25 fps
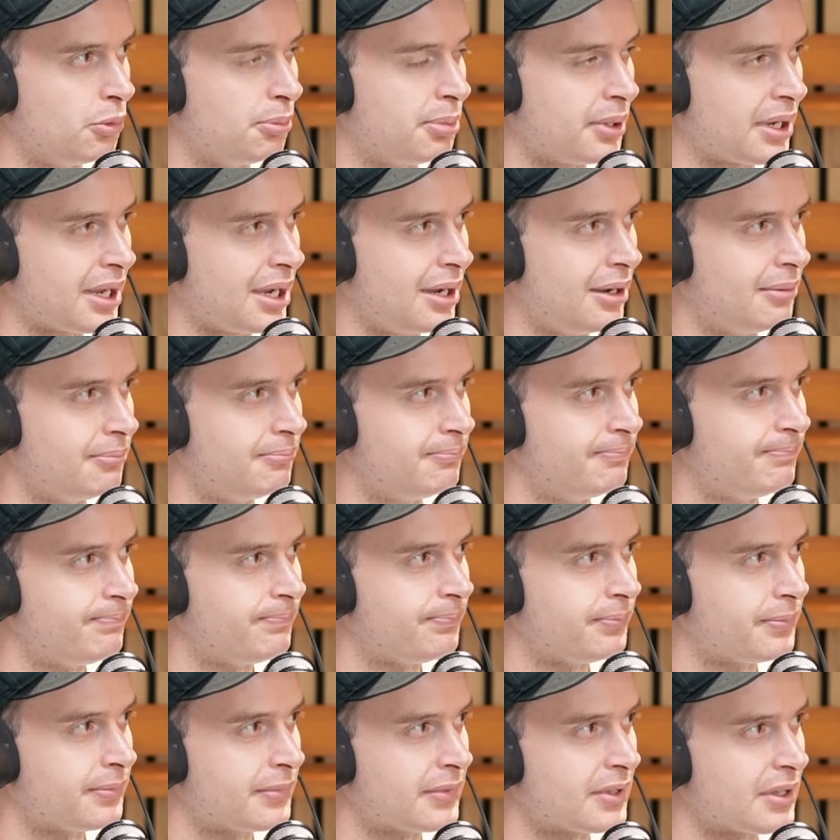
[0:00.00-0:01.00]
will become
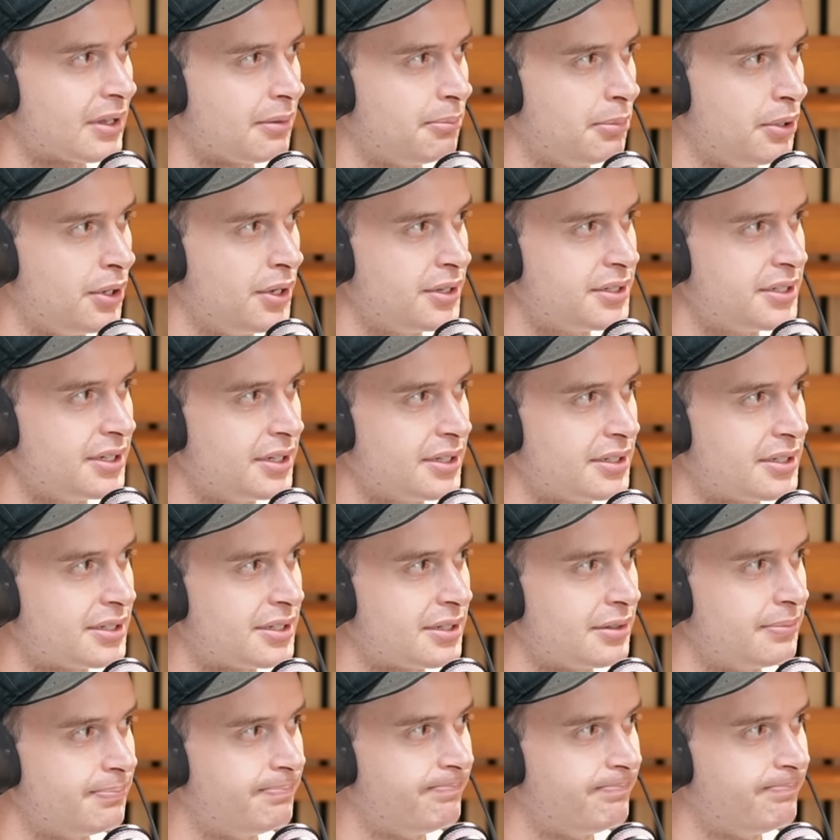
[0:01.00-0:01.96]
Perseus.